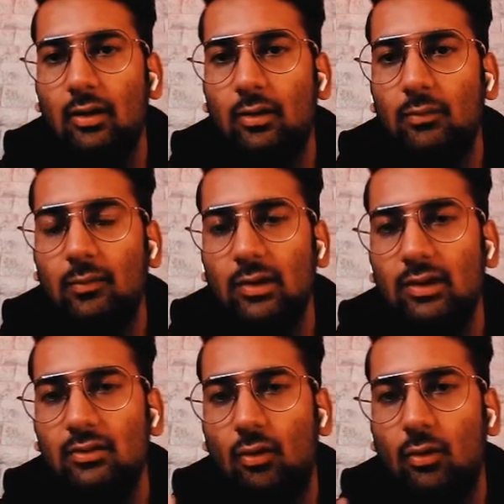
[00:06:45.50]
we
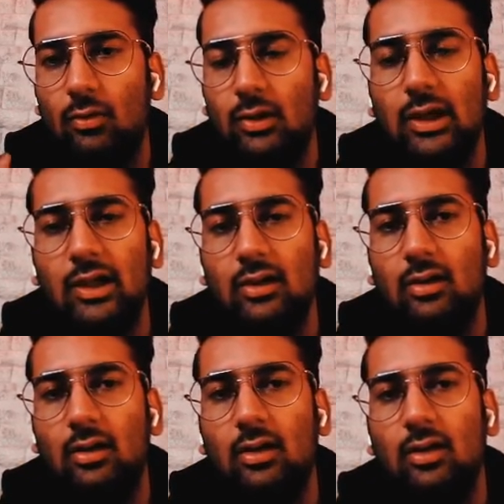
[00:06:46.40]
will only
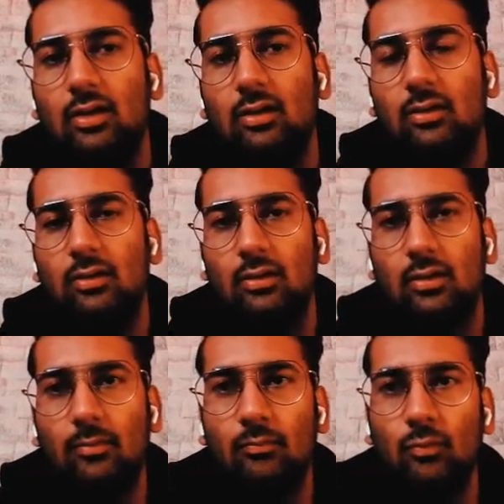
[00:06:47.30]

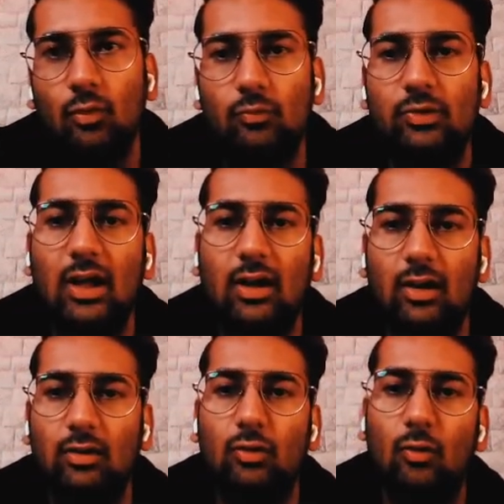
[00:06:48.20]
move
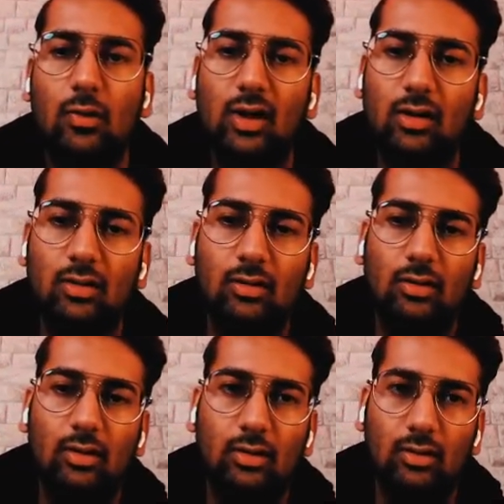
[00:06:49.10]
the lower
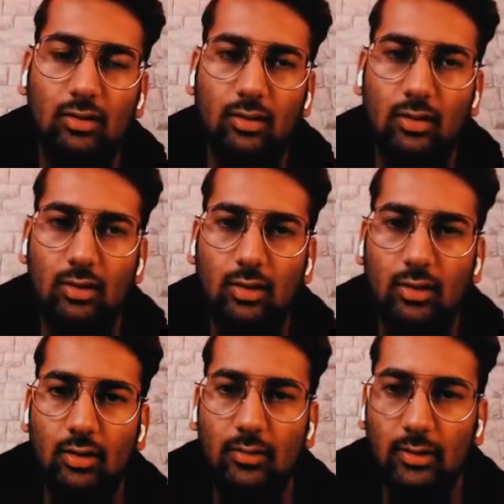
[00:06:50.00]

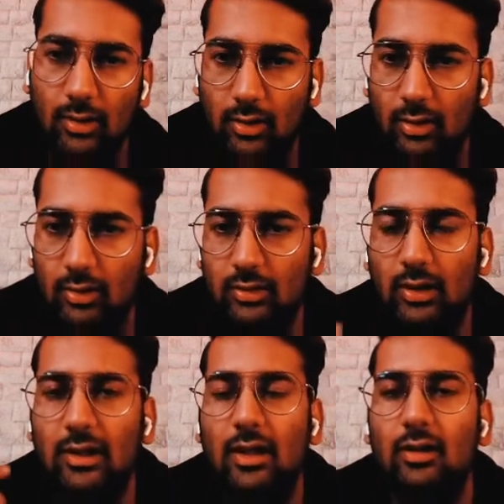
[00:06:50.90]

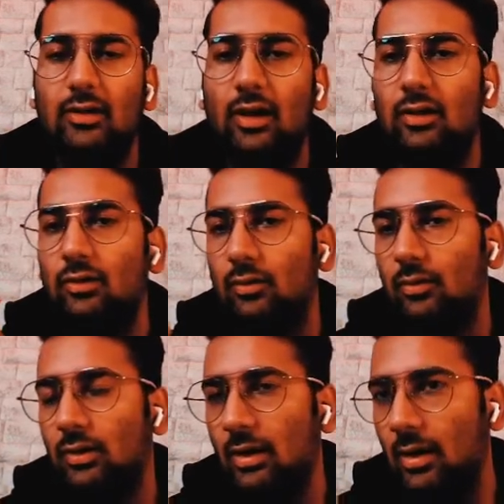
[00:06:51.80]

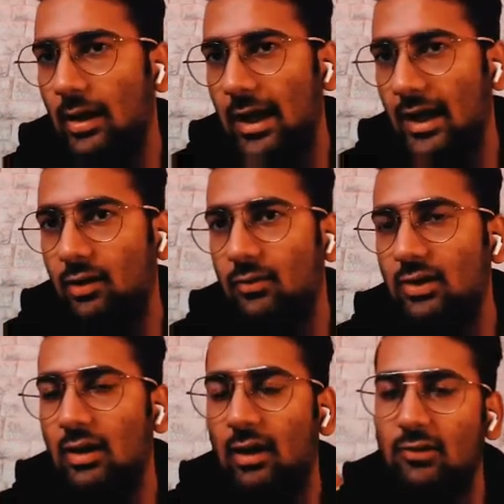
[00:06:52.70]
the end
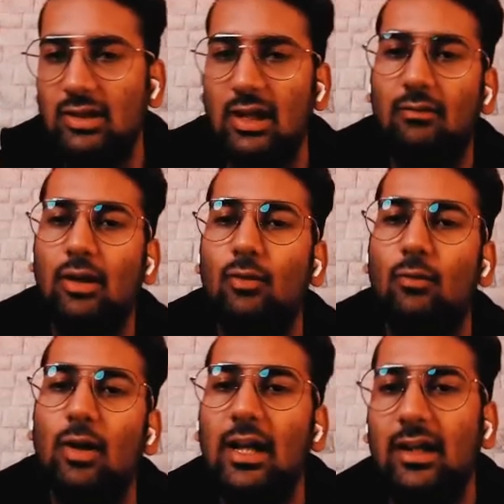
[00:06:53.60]
with which have the
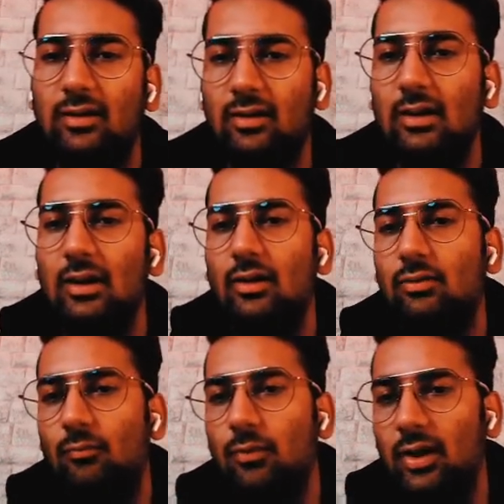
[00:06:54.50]
lower length.
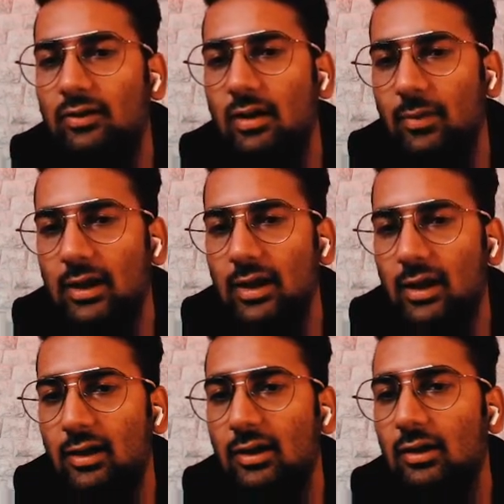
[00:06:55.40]
So for example,
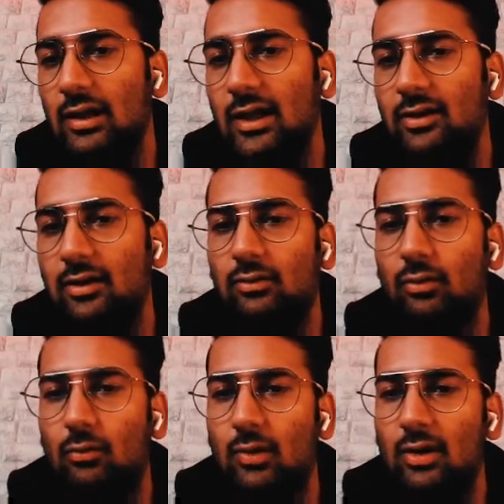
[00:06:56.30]
here the length is
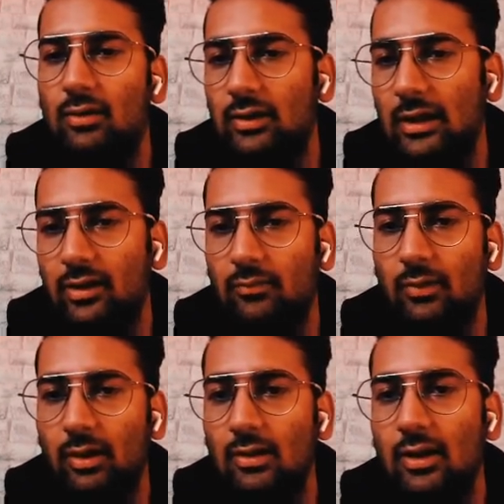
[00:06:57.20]
lower, that is
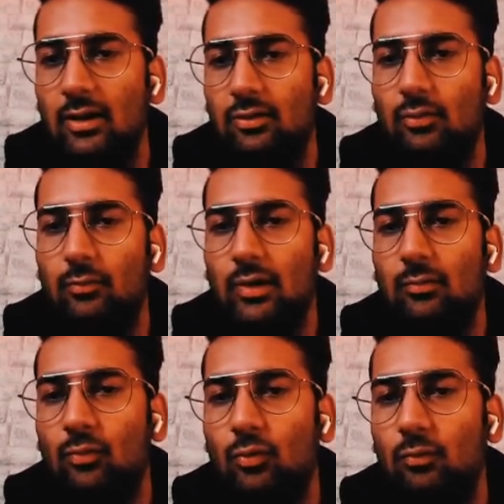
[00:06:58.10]
1, so we'll
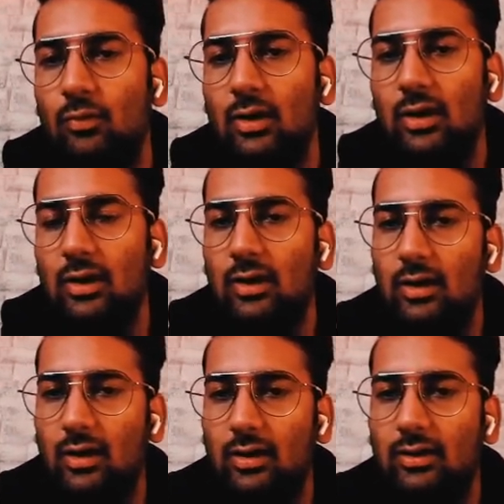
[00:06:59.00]
move
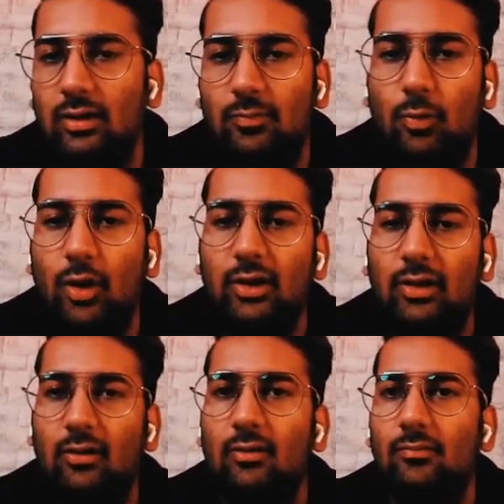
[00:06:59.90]
this
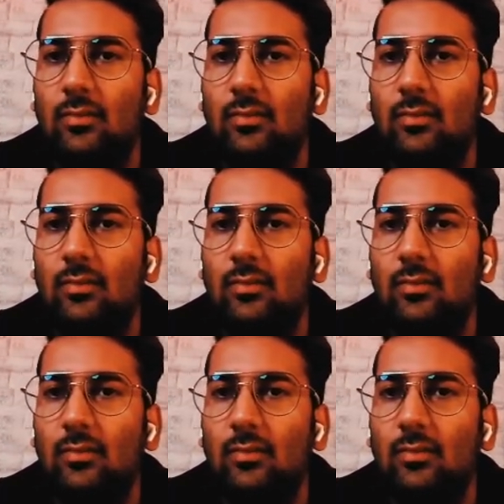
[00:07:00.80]
pointer.